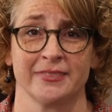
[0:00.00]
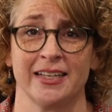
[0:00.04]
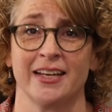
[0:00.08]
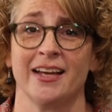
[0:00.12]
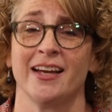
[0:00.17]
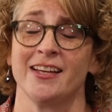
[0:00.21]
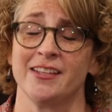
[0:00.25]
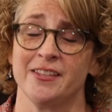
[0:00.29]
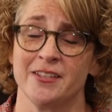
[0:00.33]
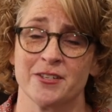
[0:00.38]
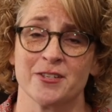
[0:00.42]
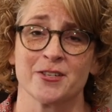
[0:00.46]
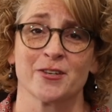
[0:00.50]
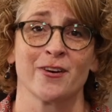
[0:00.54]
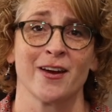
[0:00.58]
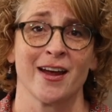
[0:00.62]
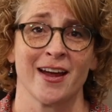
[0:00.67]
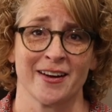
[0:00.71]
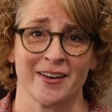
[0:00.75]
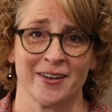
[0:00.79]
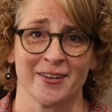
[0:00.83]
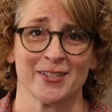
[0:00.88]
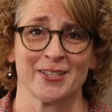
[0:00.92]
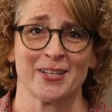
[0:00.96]
And there's
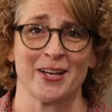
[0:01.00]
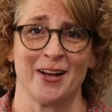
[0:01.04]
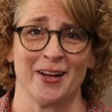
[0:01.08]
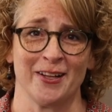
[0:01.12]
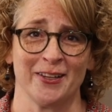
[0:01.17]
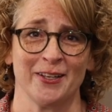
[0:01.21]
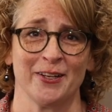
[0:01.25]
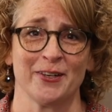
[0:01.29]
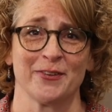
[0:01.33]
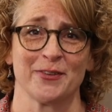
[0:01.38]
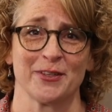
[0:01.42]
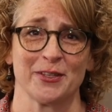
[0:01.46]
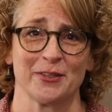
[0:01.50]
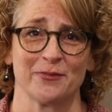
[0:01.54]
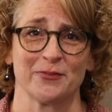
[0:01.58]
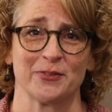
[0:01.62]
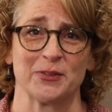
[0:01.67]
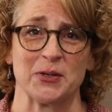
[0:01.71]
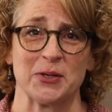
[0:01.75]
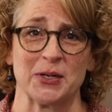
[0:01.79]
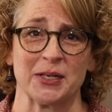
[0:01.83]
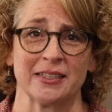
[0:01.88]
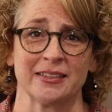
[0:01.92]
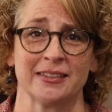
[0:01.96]
crackers all over the
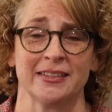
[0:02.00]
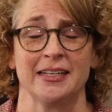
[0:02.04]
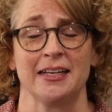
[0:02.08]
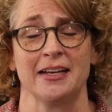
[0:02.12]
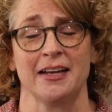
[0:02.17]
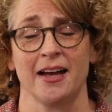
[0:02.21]
floor.